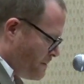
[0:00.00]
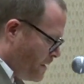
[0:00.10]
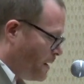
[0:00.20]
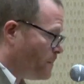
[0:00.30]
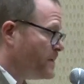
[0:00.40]

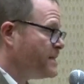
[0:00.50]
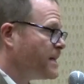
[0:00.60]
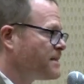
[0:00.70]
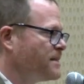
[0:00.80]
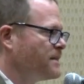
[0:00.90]
Um,
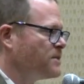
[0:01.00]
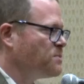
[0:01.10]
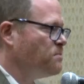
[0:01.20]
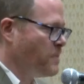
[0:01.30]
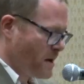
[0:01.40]
indexing is
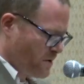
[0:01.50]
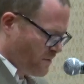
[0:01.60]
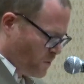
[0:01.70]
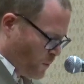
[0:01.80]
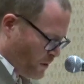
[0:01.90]
better
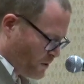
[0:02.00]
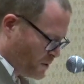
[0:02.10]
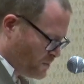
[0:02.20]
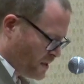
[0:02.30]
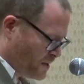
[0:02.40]
for
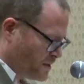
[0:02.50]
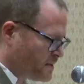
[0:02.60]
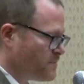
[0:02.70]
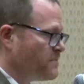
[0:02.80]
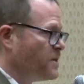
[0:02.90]
workers
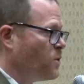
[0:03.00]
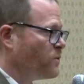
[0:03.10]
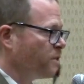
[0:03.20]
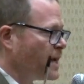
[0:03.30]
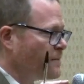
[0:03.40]
because the
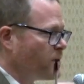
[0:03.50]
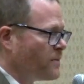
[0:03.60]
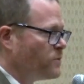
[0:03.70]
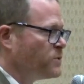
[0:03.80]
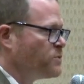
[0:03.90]
overtime
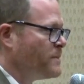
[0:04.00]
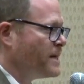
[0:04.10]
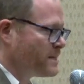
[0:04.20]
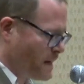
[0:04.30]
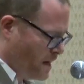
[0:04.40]
coverage
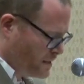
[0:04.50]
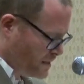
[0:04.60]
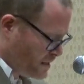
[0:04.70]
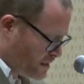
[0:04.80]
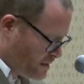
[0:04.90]
remains
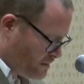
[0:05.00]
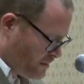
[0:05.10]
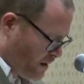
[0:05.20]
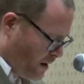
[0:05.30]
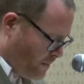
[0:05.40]
constant.
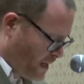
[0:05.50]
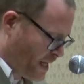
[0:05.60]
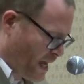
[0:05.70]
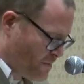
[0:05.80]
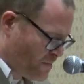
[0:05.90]
Um, it
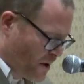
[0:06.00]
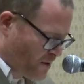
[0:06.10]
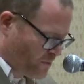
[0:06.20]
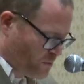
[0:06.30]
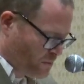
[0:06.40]
can be
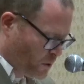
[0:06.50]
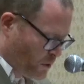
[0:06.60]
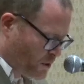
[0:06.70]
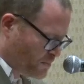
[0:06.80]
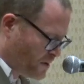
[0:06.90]
better for
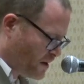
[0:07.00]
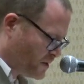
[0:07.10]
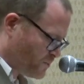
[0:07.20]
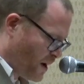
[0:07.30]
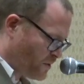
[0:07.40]
employers
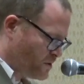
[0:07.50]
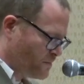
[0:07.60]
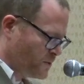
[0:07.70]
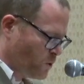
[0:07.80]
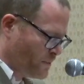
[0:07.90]
because rather
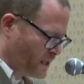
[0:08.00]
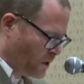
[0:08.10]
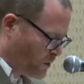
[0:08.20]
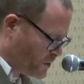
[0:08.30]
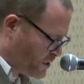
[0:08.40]
than absorbing
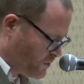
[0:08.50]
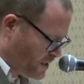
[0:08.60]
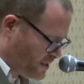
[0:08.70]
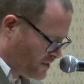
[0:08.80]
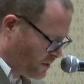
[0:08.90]
large
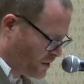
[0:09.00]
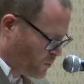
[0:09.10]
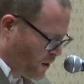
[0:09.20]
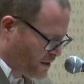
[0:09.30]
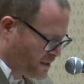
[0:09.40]
increases all at
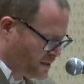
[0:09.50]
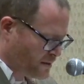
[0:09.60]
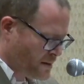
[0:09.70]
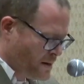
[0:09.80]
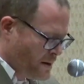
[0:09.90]
once,
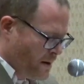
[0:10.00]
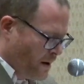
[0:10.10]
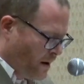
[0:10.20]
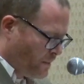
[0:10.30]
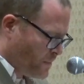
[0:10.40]

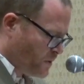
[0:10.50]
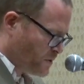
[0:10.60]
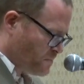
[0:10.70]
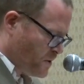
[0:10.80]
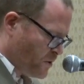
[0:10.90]
um,
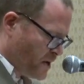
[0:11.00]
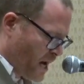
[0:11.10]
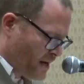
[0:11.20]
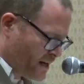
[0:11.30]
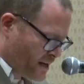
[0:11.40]
there's
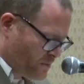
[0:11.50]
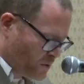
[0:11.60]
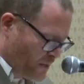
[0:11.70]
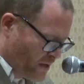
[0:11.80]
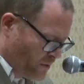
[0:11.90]
periodic,
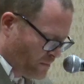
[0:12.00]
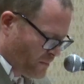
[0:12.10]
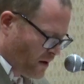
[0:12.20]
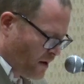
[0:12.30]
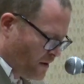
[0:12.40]

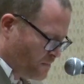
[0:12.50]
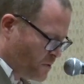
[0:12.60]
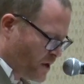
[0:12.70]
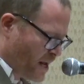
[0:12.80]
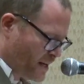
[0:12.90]
uh,
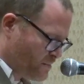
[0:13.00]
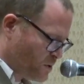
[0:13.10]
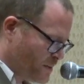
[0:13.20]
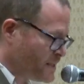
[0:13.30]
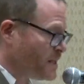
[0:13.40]
periodic
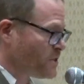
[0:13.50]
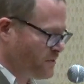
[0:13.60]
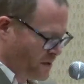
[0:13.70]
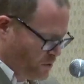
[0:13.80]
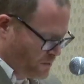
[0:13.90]
implementation
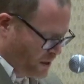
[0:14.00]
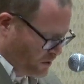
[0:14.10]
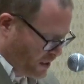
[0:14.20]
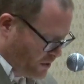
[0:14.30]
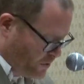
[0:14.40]
of
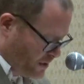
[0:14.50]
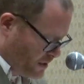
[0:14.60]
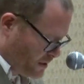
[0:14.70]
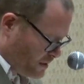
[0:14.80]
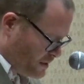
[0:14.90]
incremental
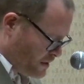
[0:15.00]
increases.